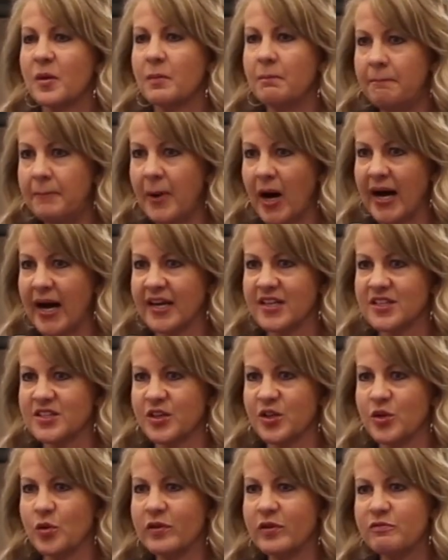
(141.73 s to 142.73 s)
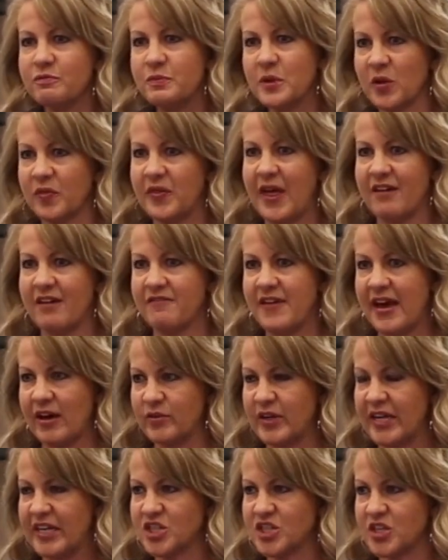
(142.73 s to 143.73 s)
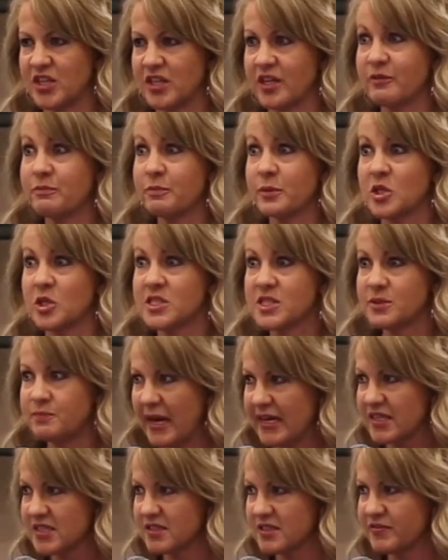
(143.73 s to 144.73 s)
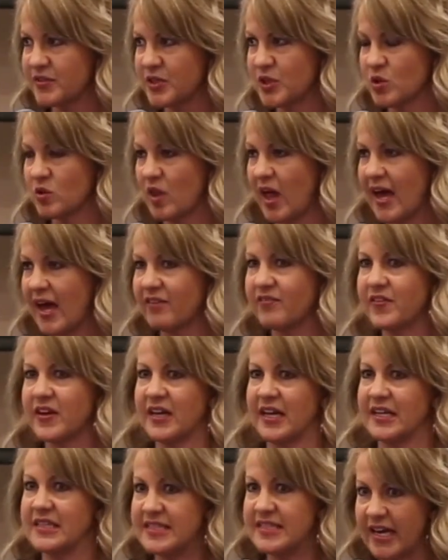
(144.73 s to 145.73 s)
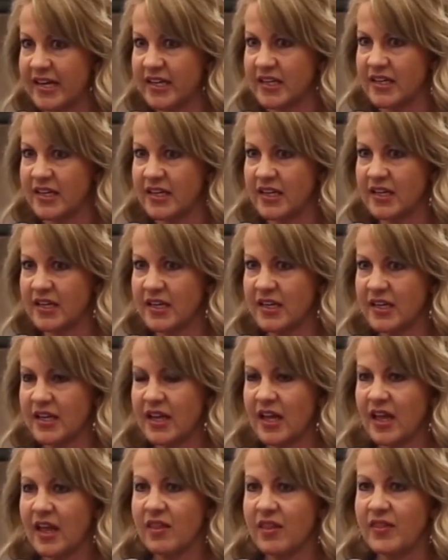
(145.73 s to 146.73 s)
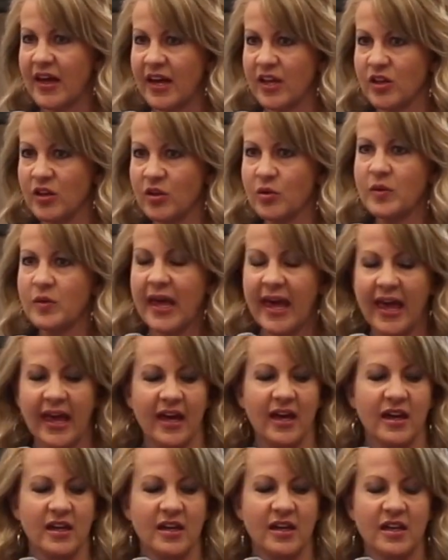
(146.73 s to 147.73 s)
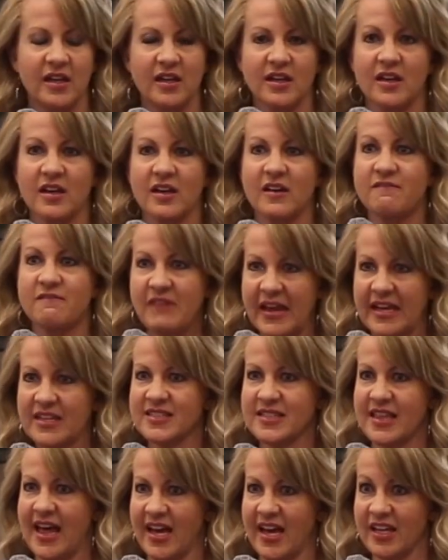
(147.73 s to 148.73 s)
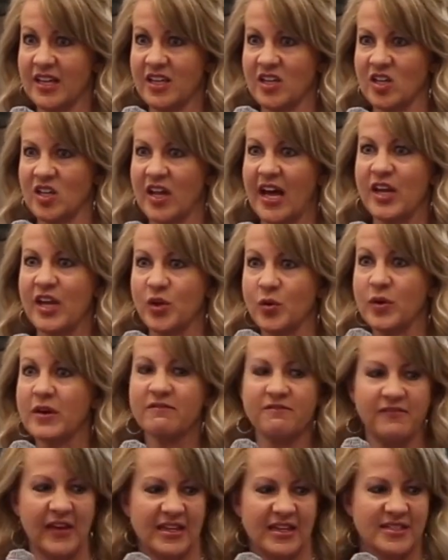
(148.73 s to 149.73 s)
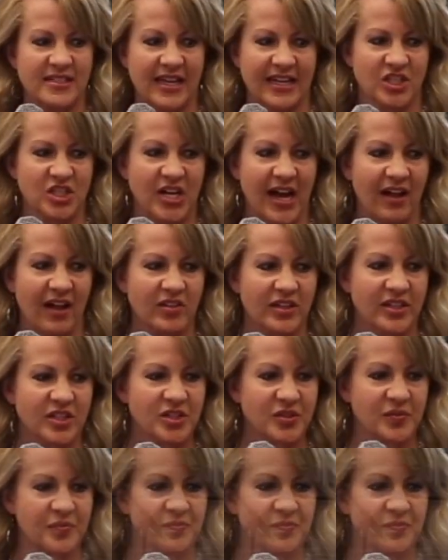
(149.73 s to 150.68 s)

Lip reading: But you have built that foundation of perspective in your life and identity that you can face that hill and you can face that challenge.